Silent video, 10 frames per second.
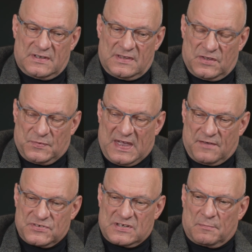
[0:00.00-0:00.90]
that we
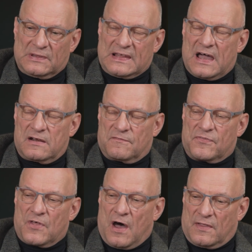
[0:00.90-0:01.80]
have some line of
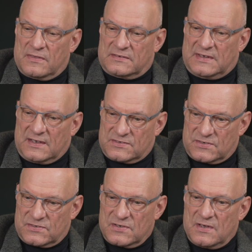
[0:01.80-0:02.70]
thought that takes
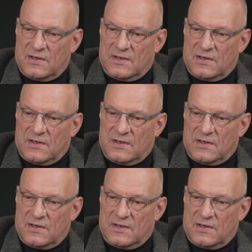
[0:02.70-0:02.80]
us